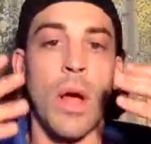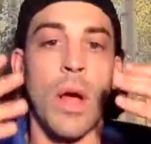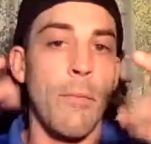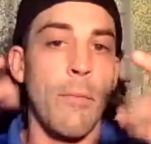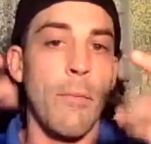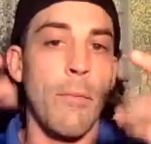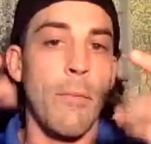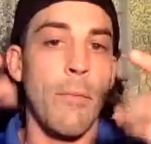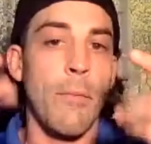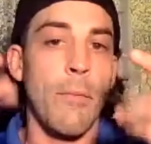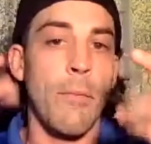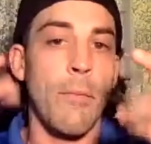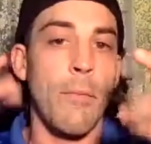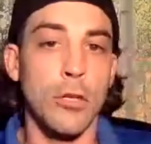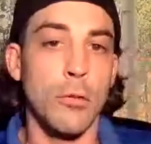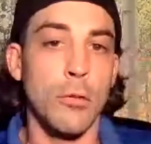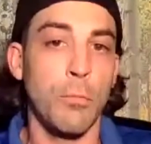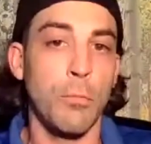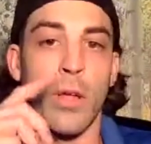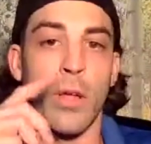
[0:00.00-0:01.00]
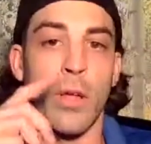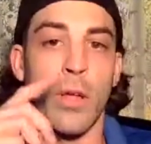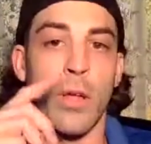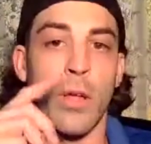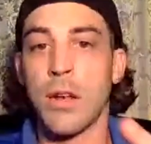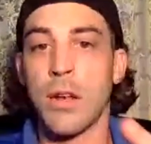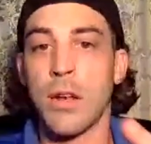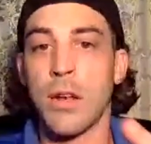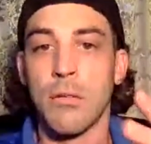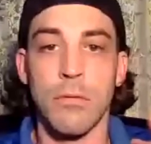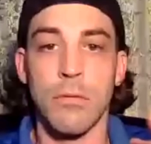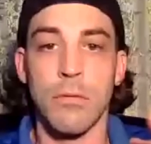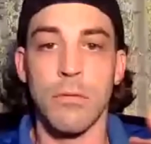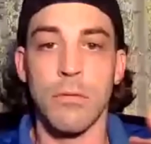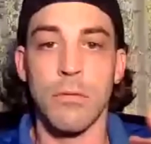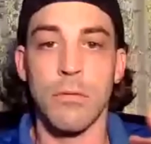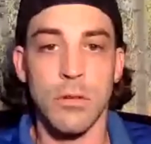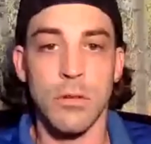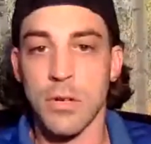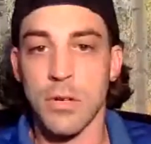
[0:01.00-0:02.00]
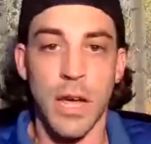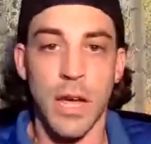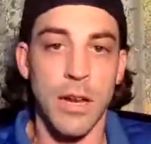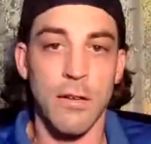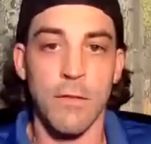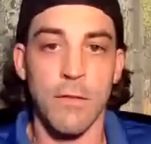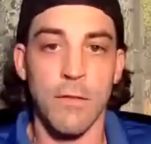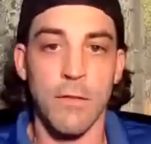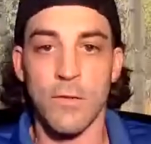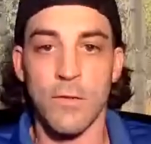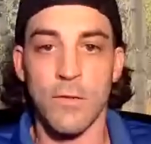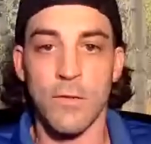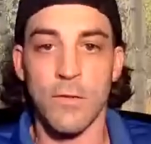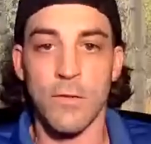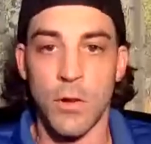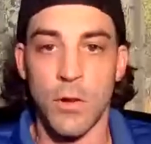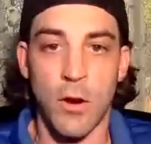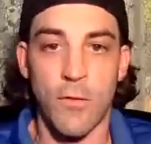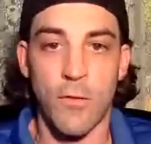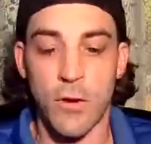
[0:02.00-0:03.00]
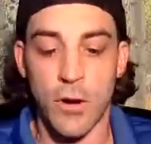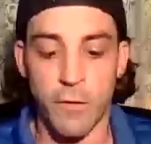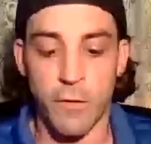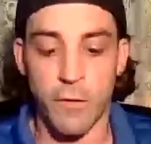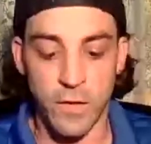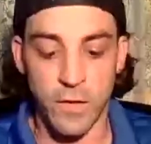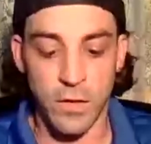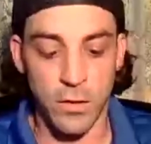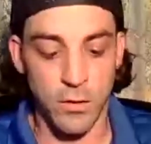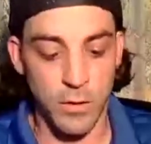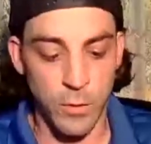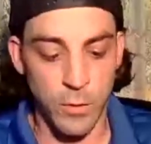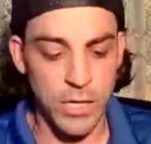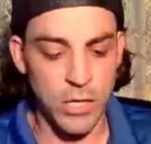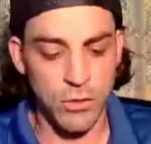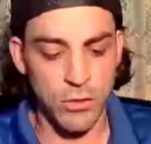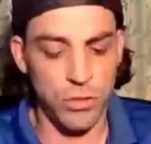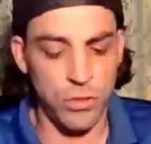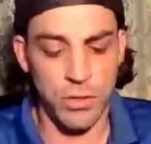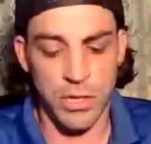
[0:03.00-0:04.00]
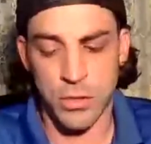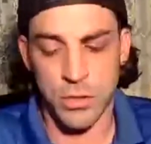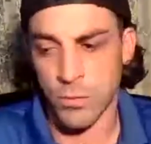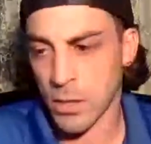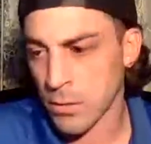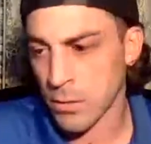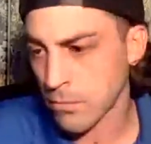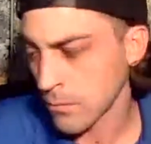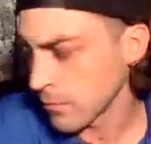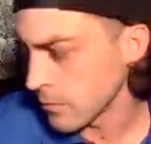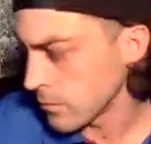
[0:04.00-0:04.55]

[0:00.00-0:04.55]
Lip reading: How many lineups are you playing, and what's your kind of overall feel? What do you do each week?